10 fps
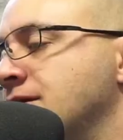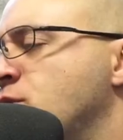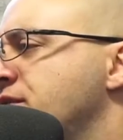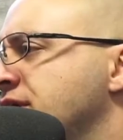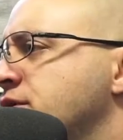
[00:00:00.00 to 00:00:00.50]

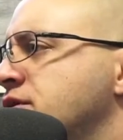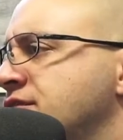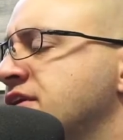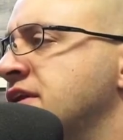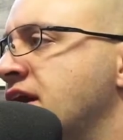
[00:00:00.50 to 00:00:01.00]
think you have to get
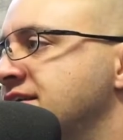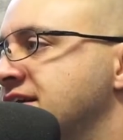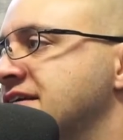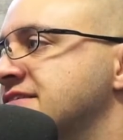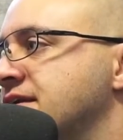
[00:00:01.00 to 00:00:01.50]
an eye
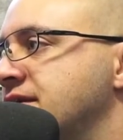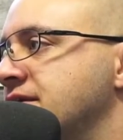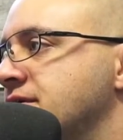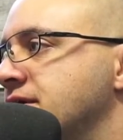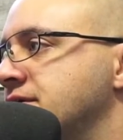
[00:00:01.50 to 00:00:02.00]
test. I think
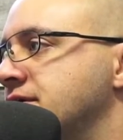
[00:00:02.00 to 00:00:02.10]
right at a